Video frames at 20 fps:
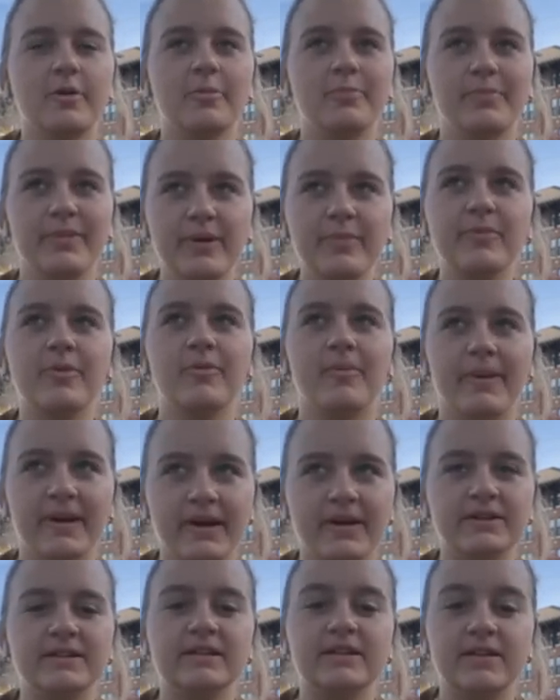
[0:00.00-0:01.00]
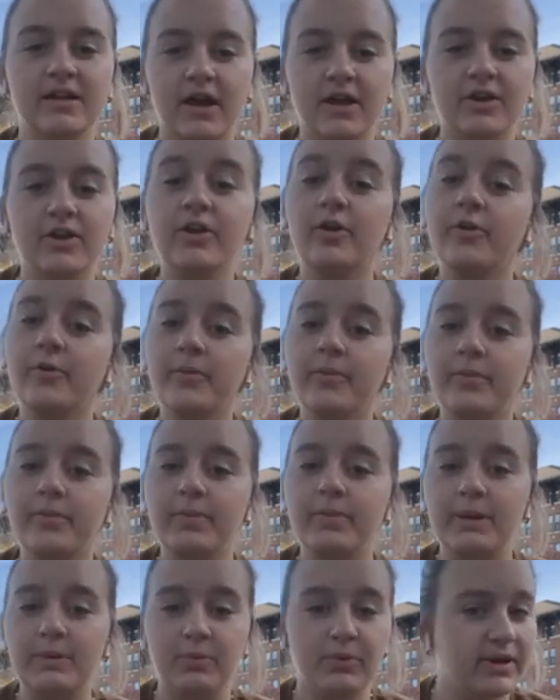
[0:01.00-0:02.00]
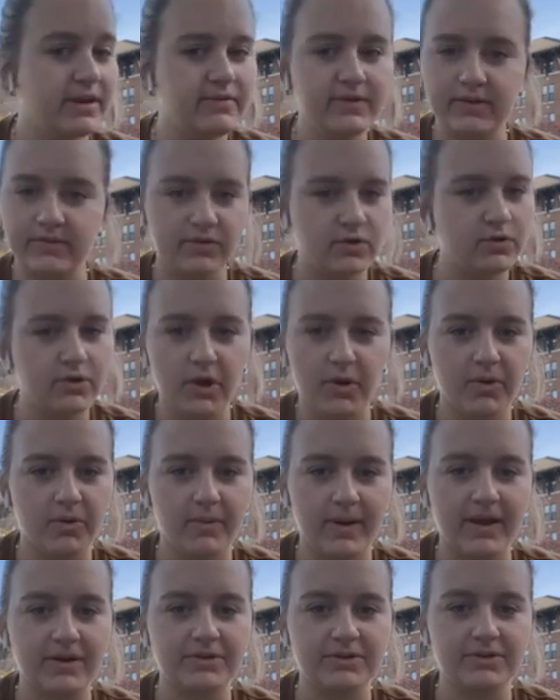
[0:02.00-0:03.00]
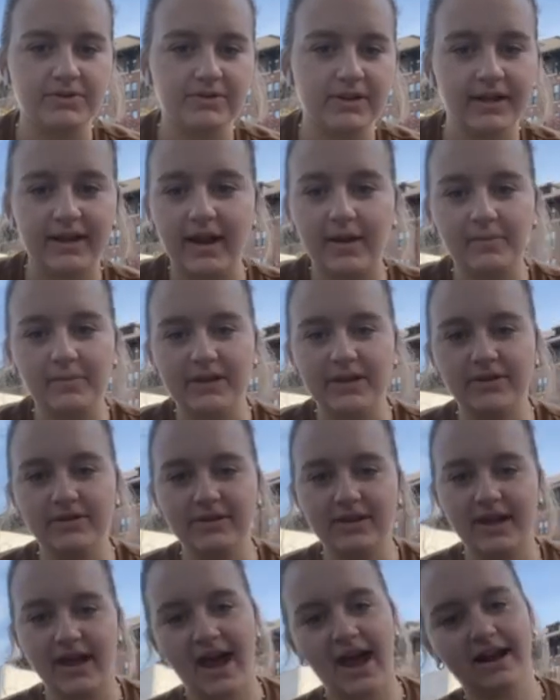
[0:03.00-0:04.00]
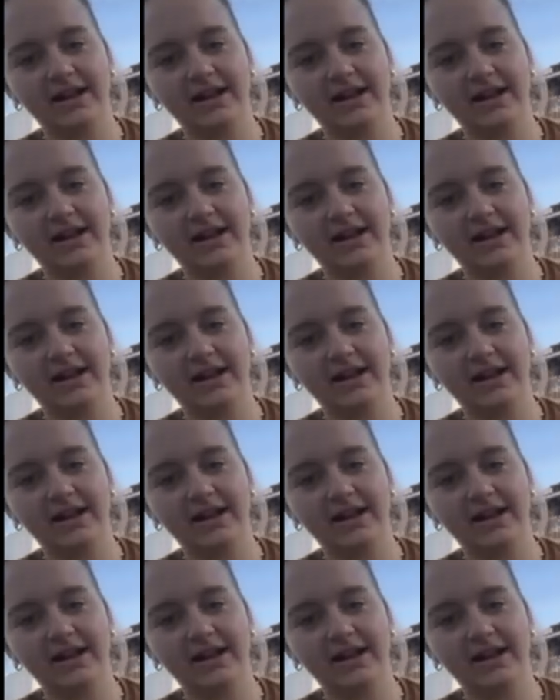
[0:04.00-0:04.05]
be prepared to not know people even if you go around you. Like, I'm literally at